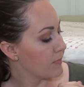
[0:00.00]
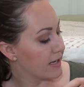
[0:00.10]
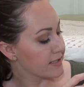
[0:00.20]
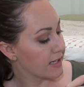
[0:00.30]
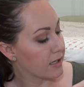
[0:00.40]

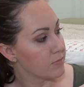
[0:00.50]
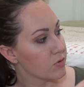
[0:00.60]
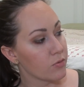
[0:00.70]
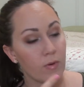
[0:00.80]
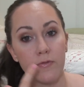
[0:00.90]
Mask. It comes
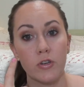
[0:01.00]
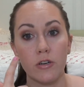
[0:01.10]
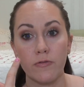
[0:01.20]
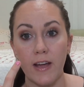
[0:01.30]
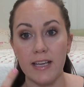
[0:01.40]
with one for
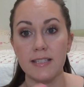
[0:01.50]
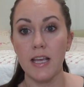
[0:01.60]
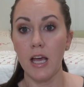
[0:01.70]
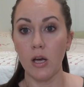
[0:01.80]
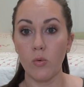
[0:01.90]
your face,
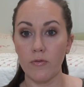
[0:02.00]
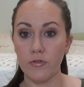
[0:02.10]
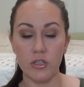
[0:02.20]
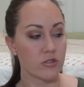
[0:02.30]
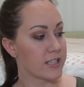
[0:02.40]
one
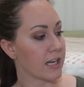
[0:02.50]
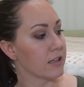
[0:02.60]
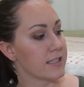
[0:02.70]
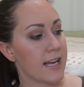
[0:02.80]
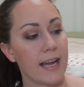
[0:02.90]
for your
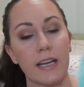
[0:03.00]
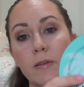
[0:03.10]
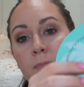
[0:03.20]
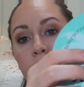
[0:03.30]
decollete,